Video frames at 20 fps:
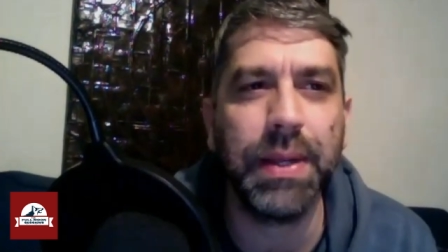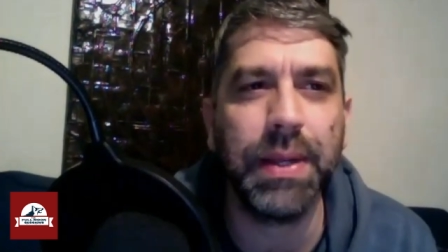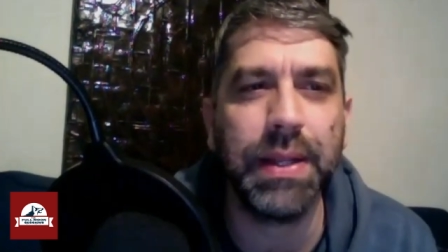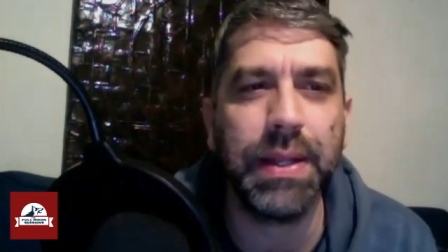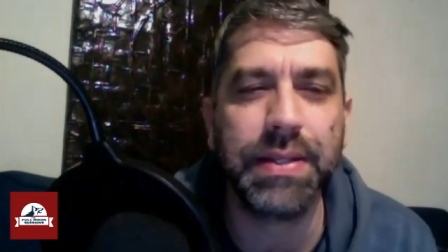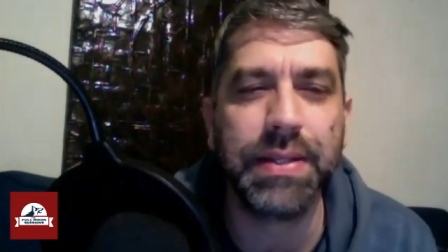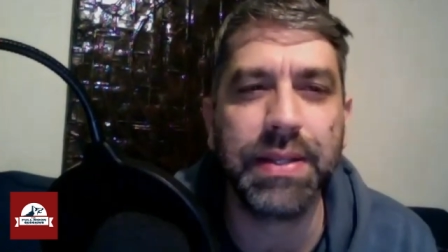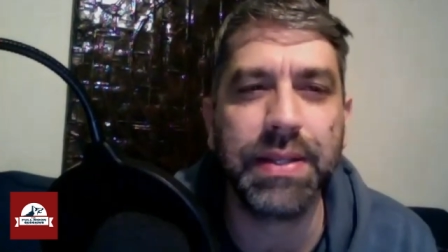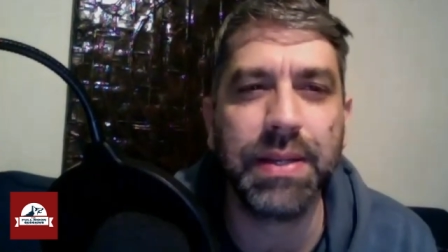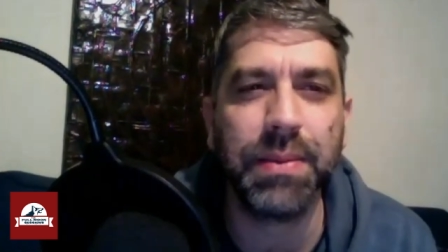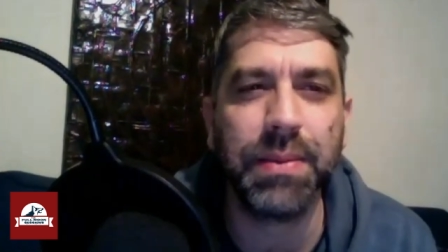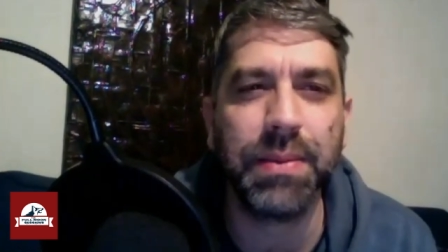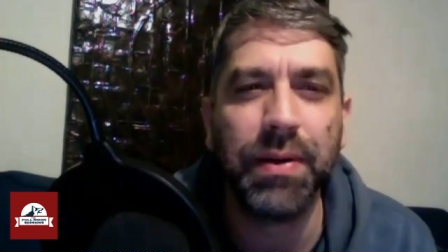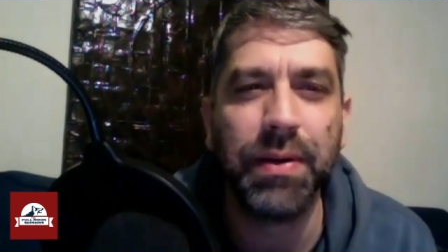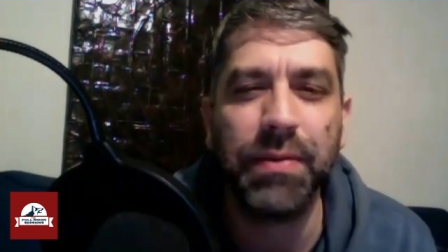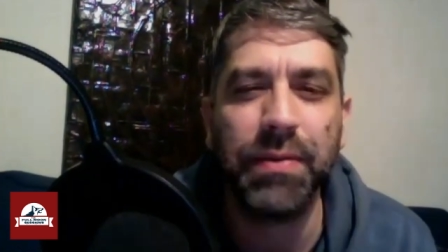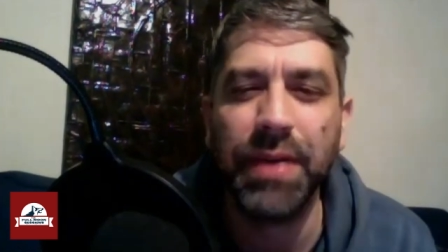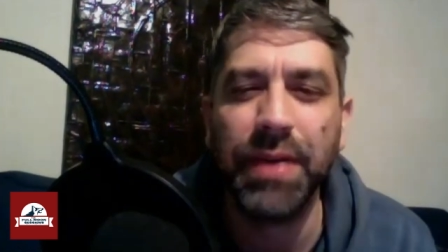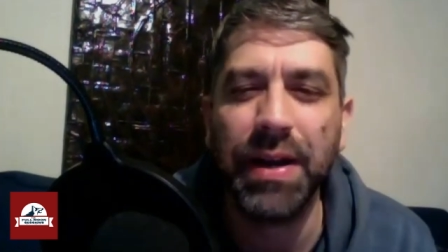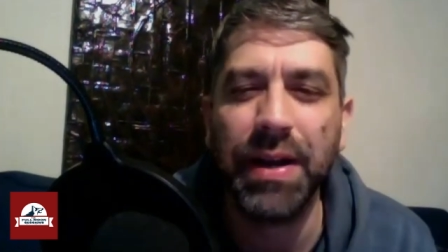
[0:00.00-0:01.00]
in the cinema
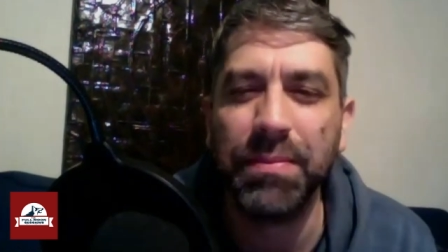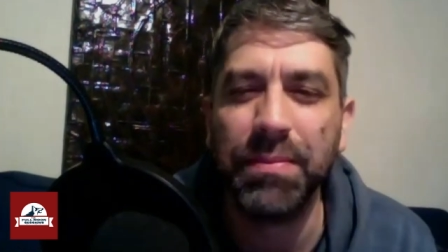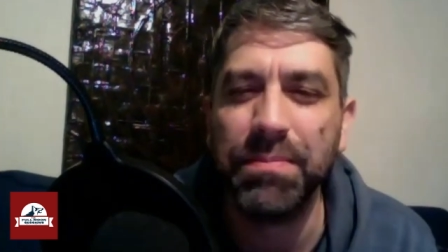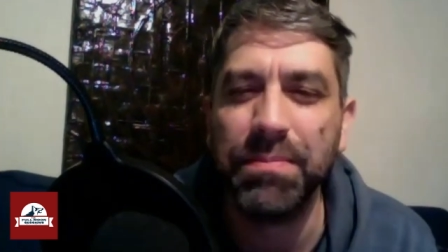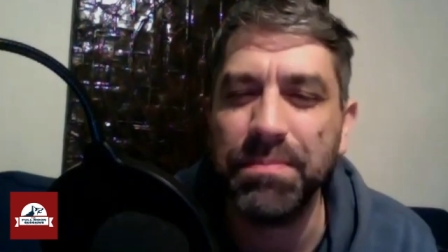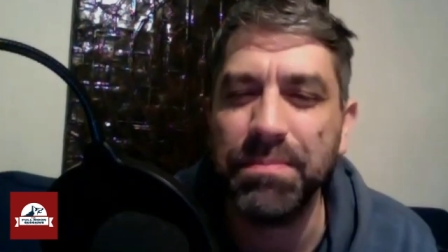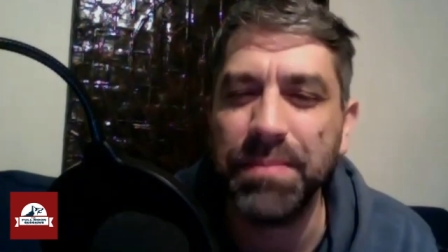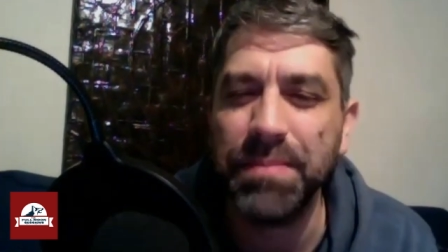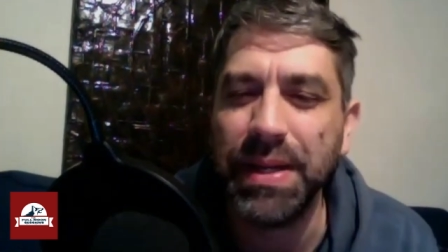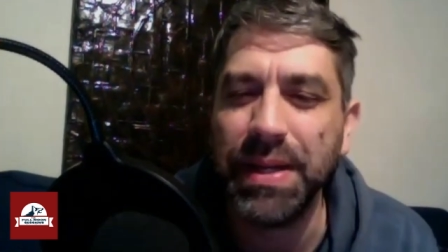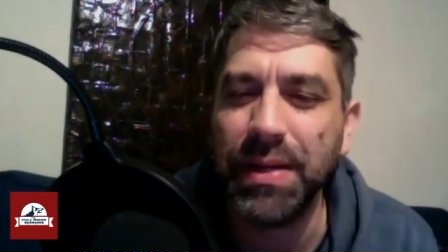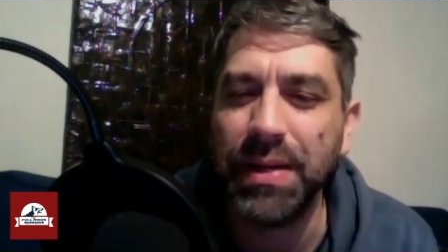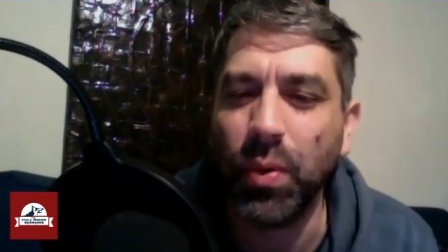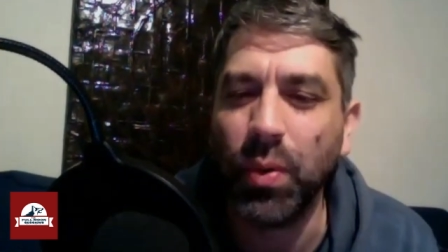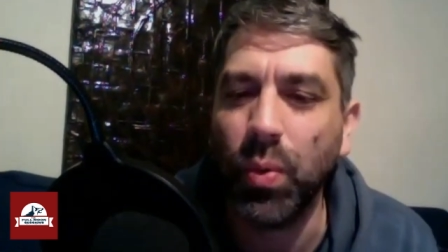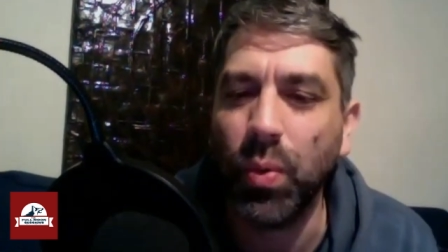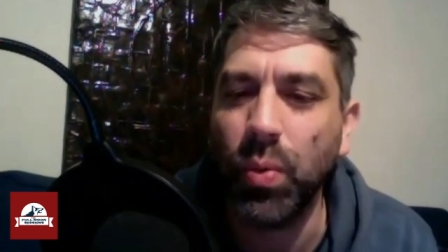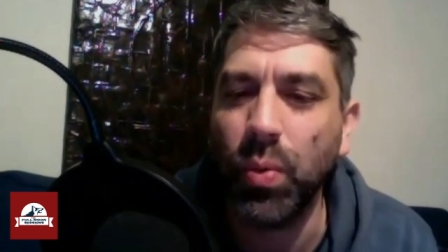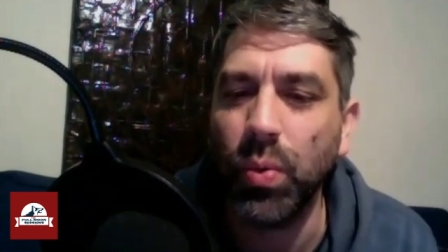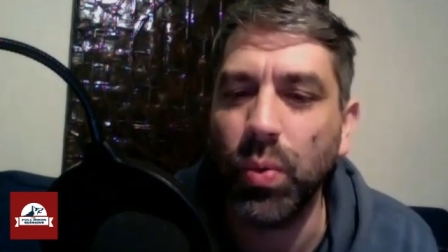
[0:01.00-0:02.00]
around mid
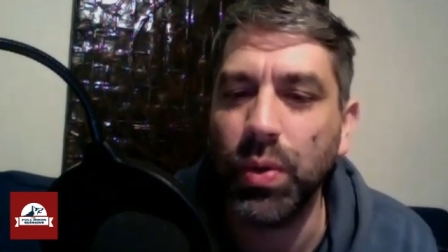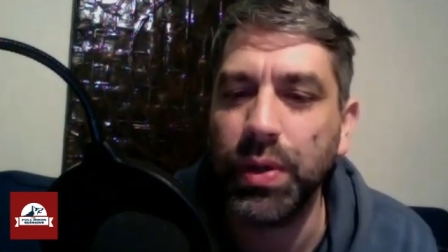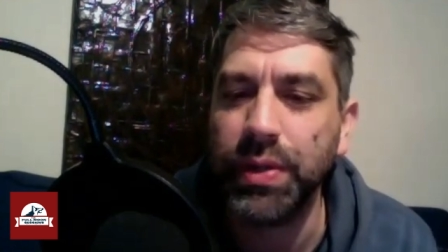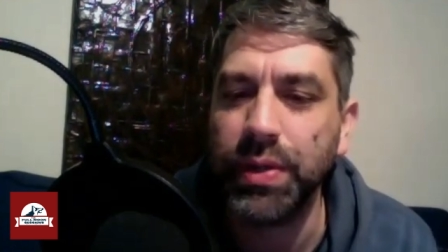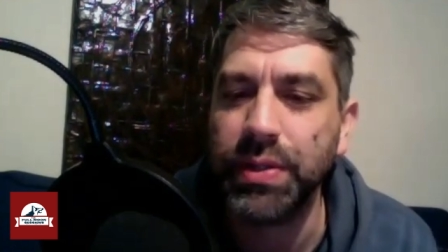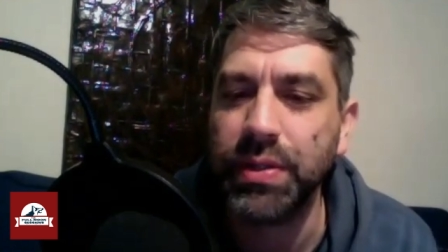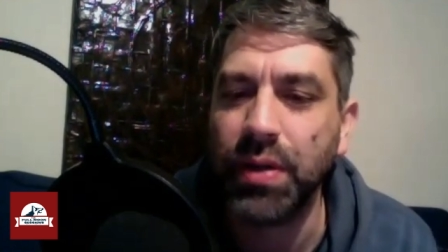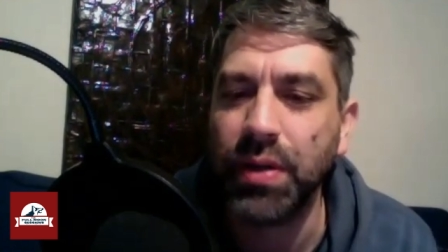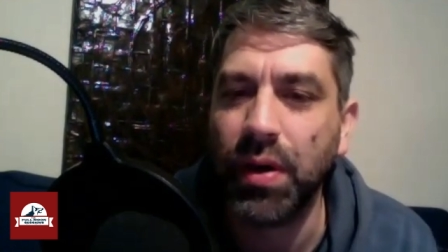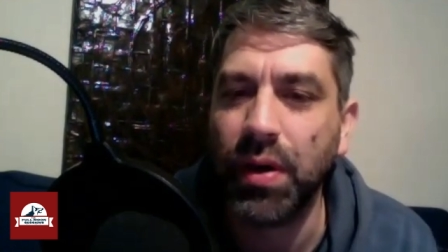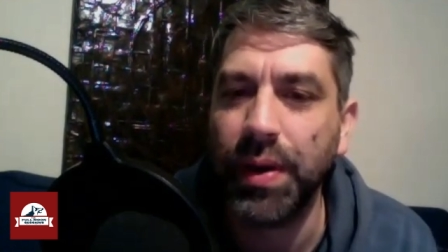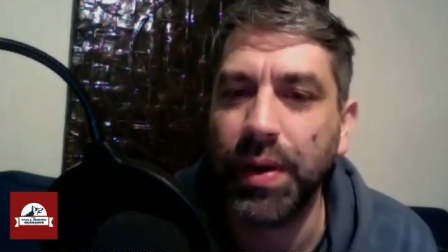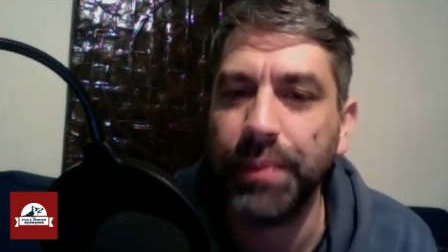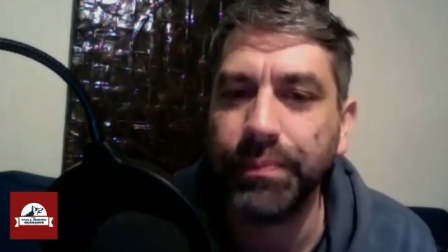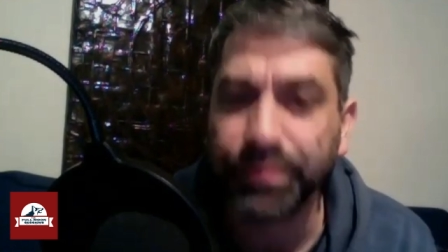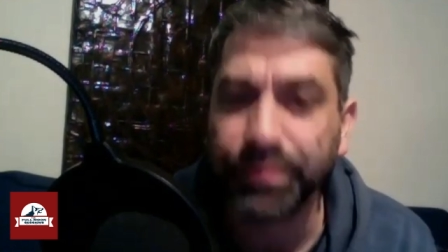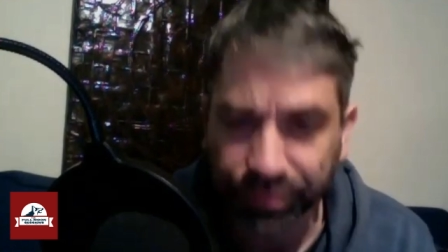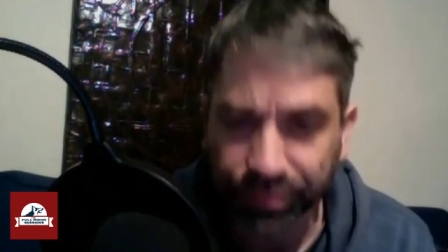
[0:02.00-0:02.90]
August time.